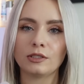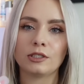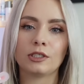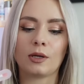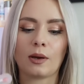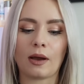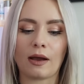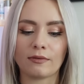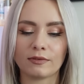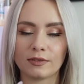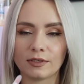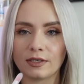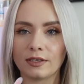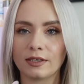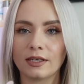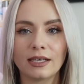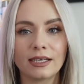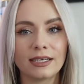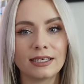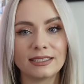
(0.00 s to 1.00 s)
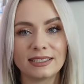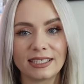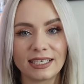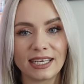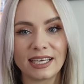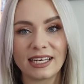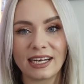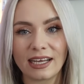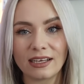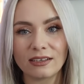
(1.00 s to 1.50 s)
so you don't have to
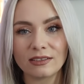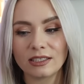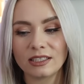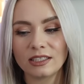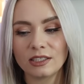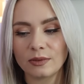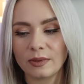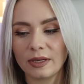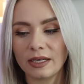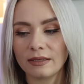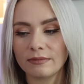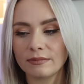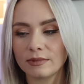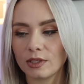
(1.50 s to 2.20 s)
dig your nails into it.